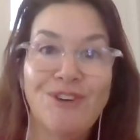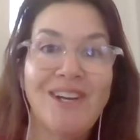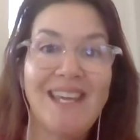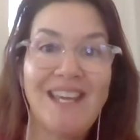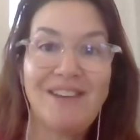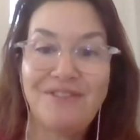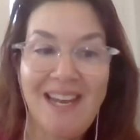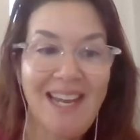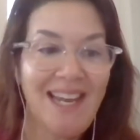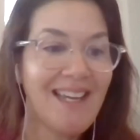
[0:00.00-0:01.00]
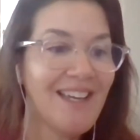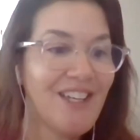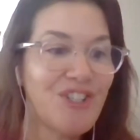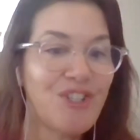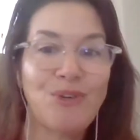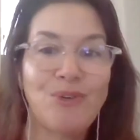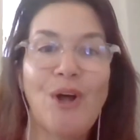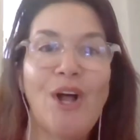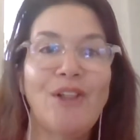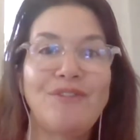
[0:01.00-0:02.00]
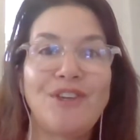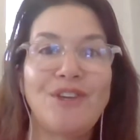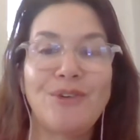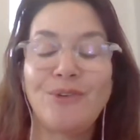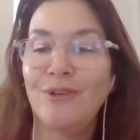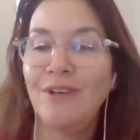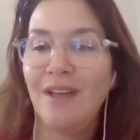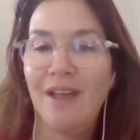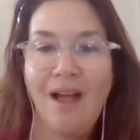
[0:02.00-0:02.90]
or evening to all of you.